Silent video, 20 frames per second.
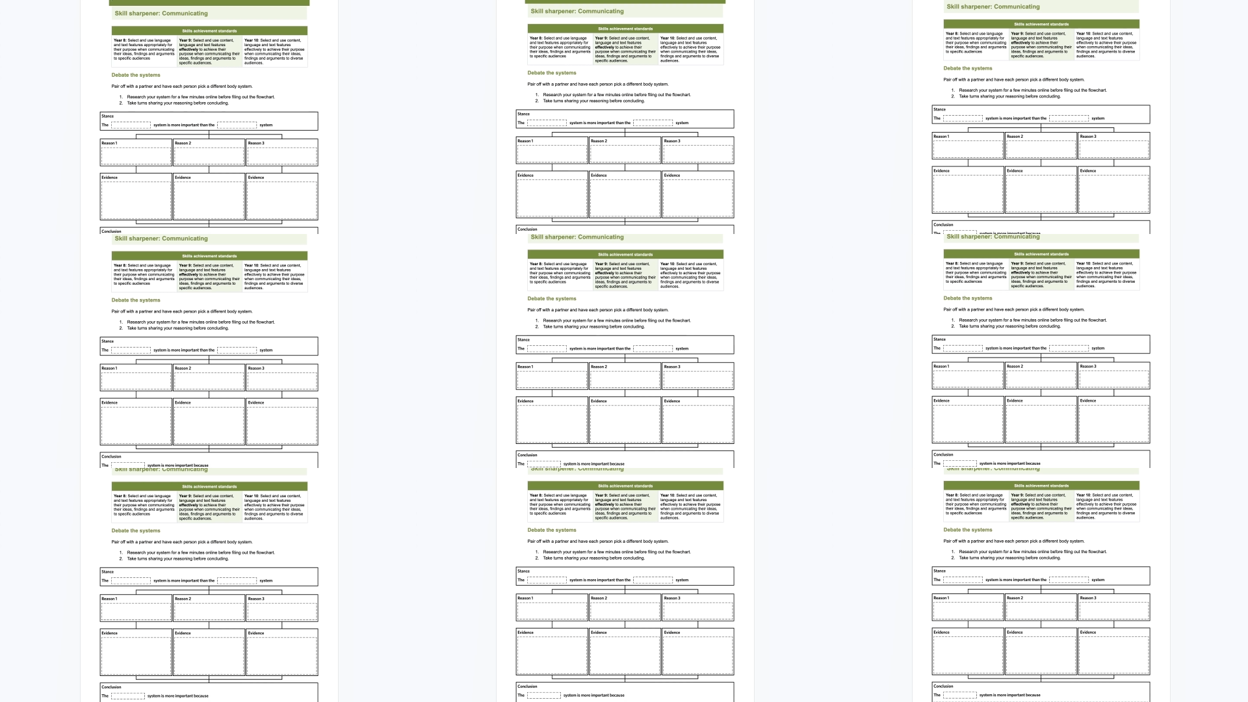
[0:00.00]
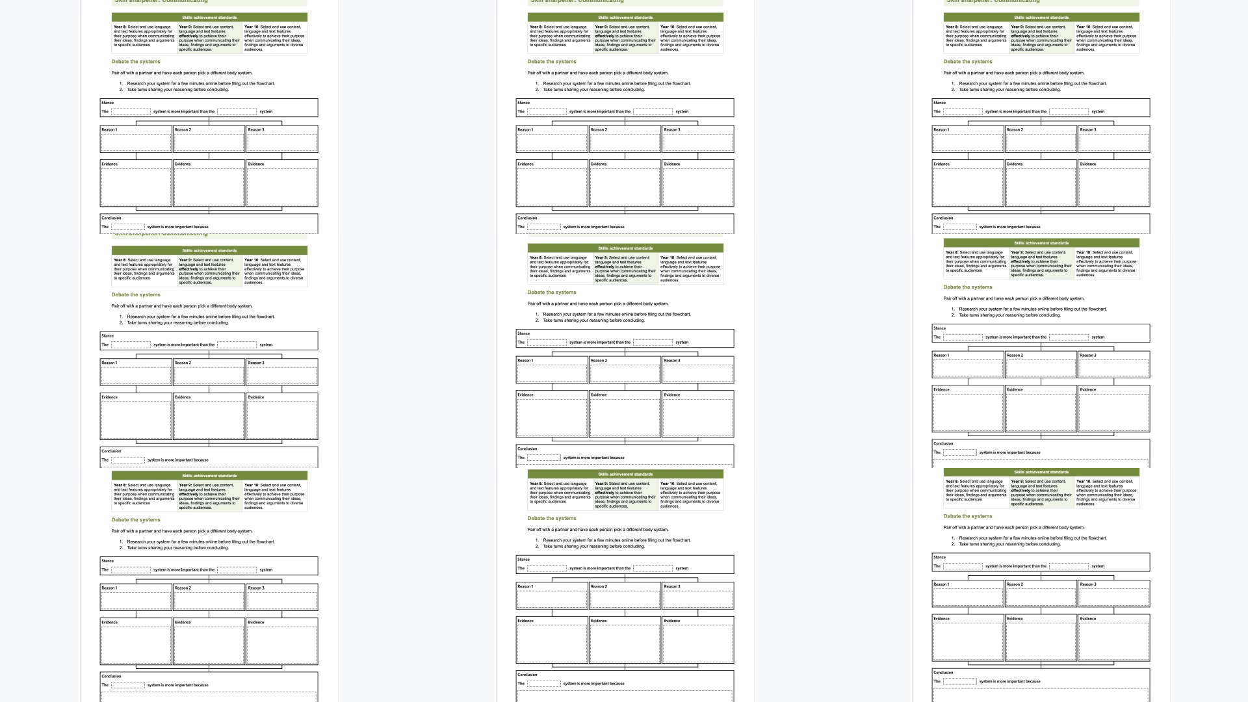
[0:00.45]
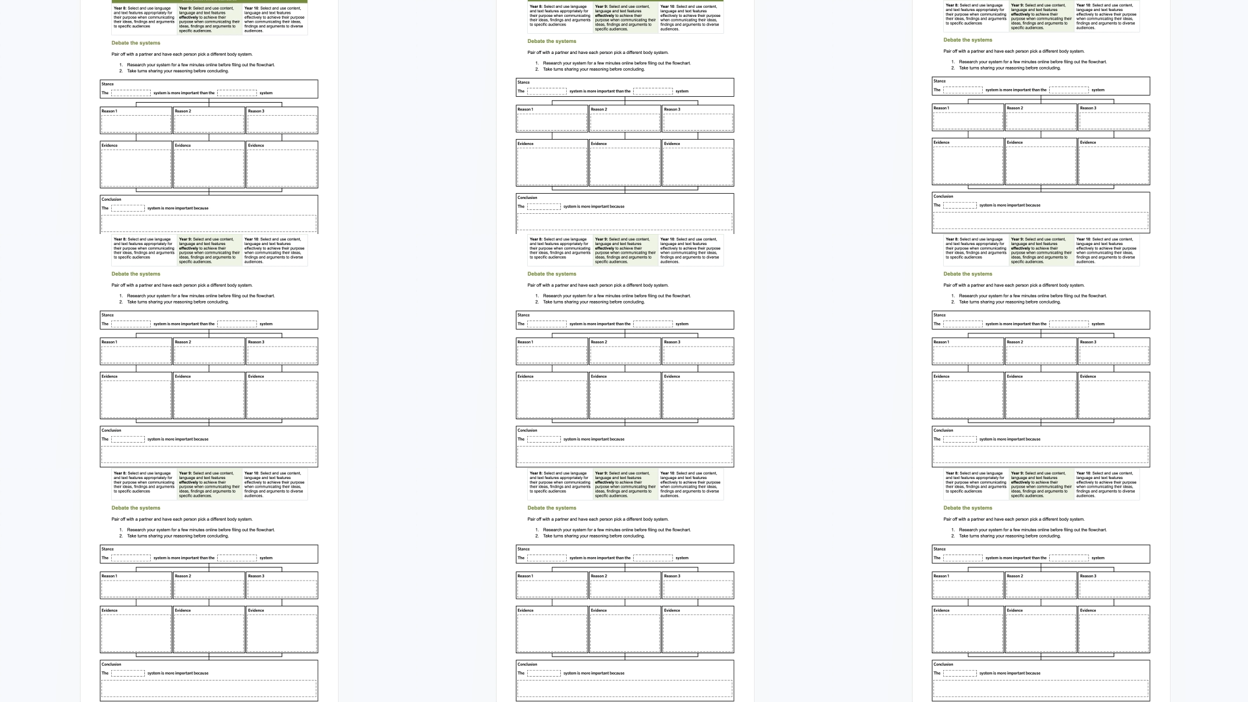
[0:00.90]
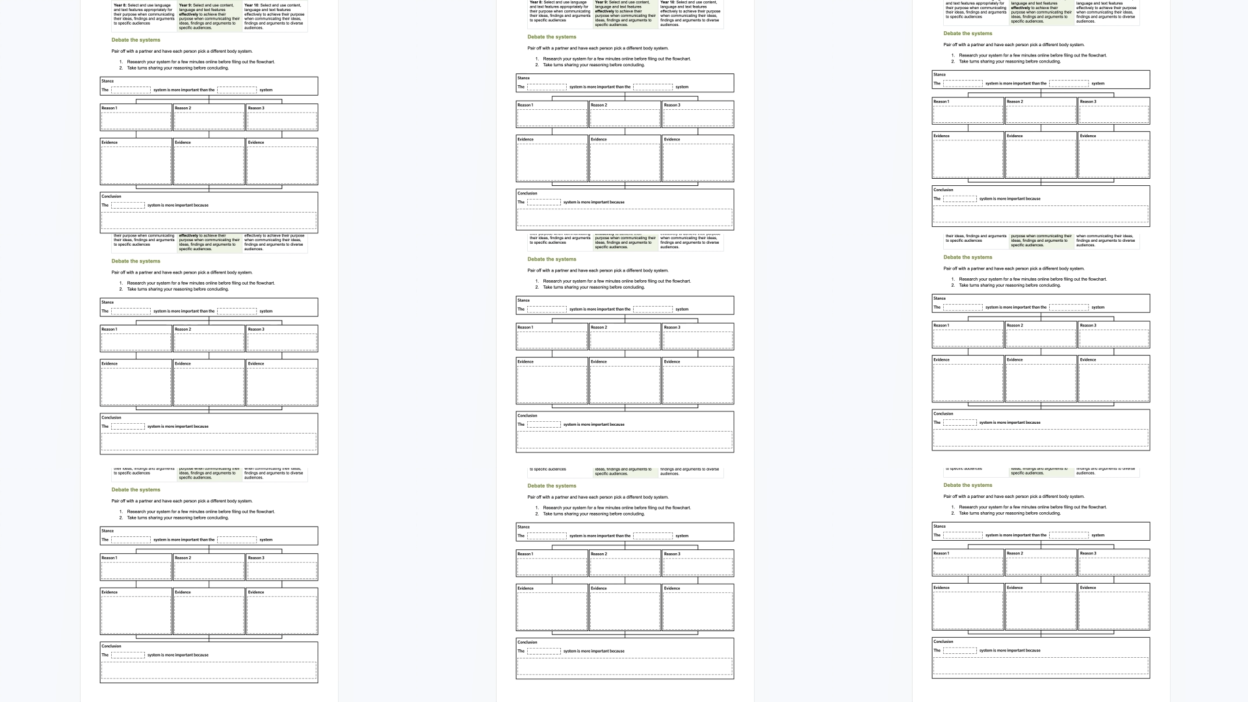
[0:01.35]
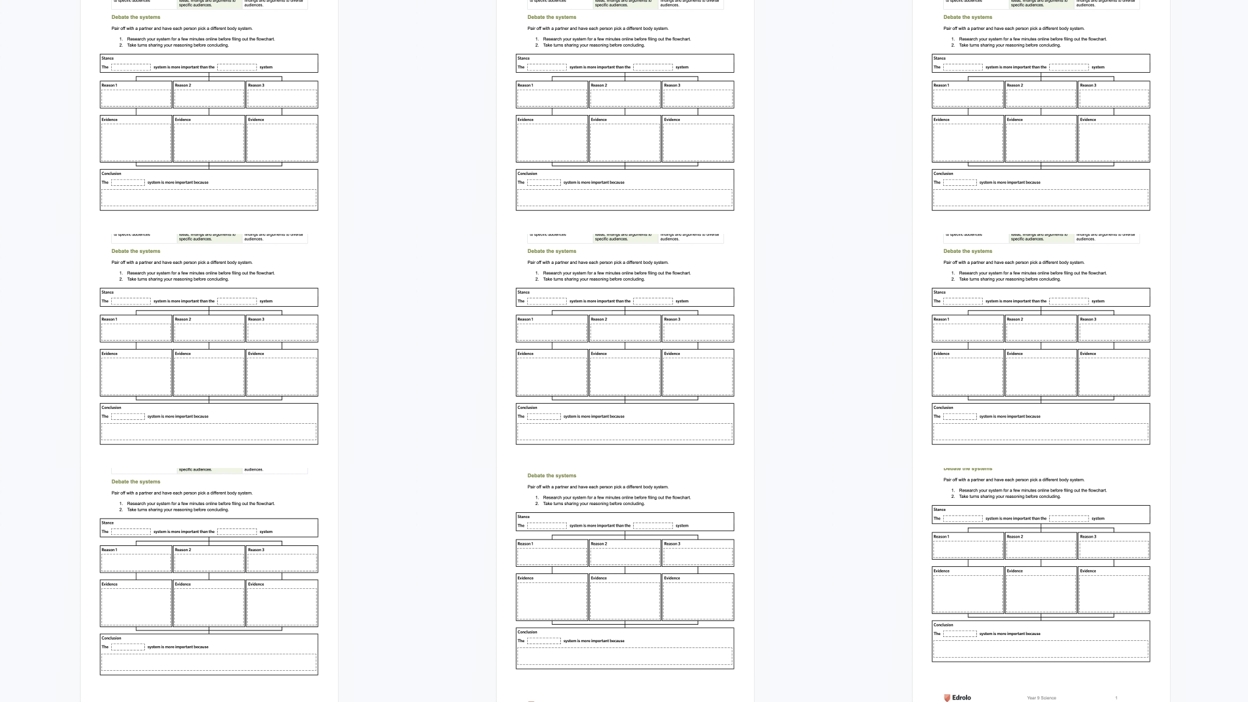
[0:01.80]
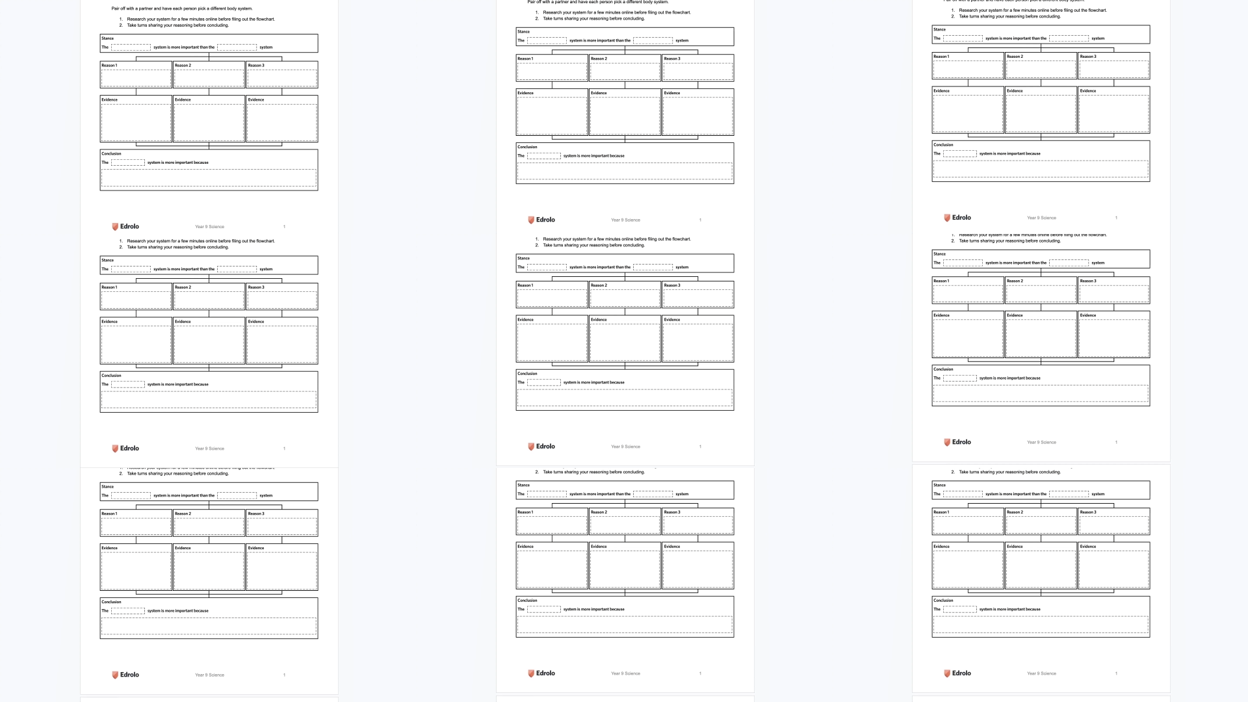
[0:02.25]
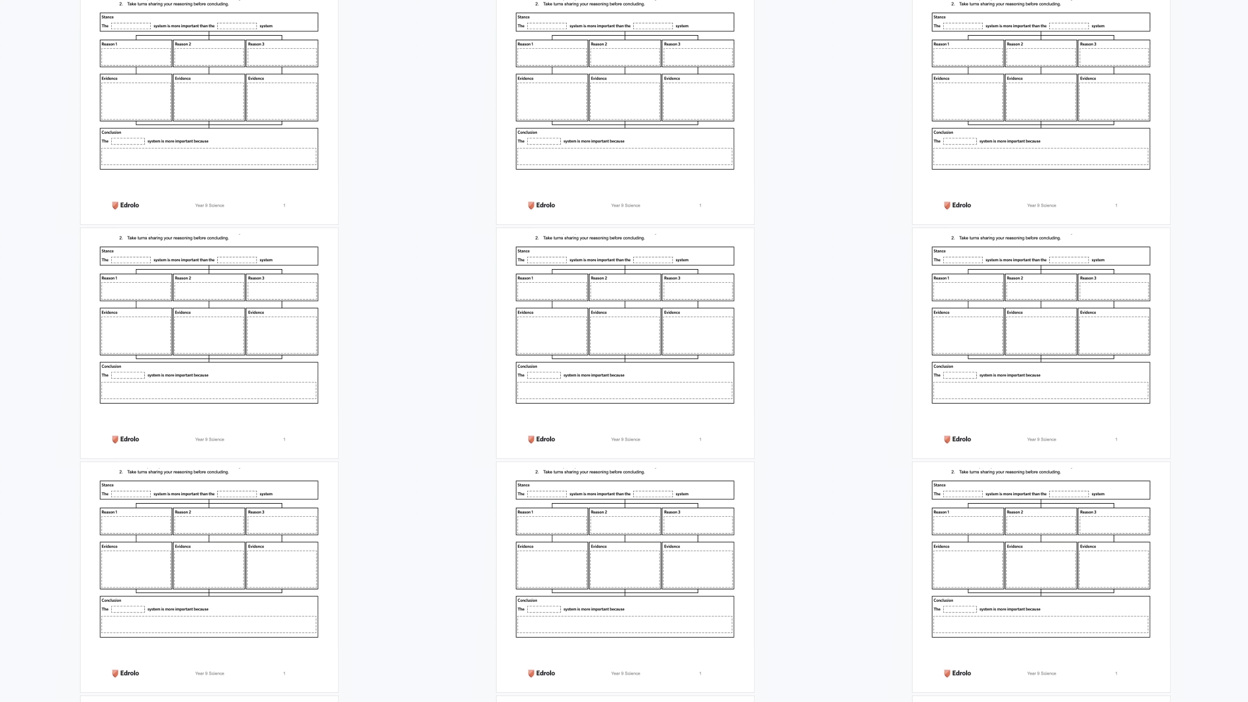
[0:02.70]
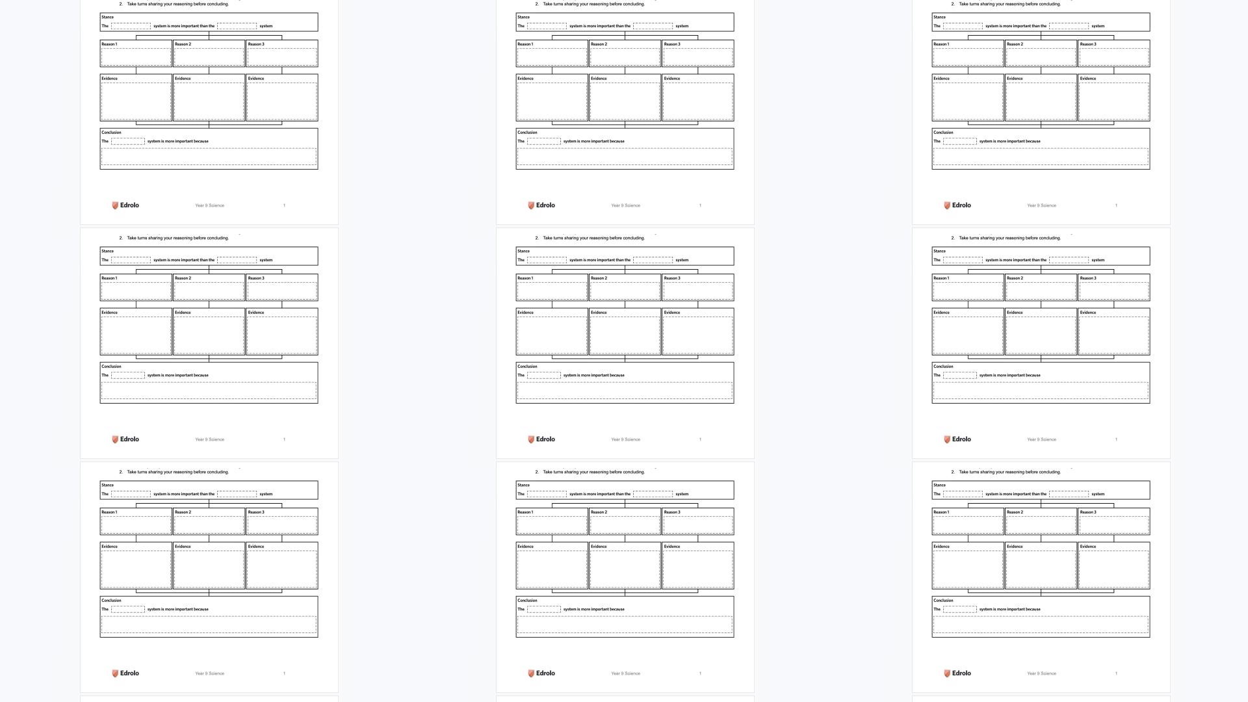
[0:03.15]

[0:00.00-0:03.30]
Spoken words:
No face is visible, so there are no lips to read.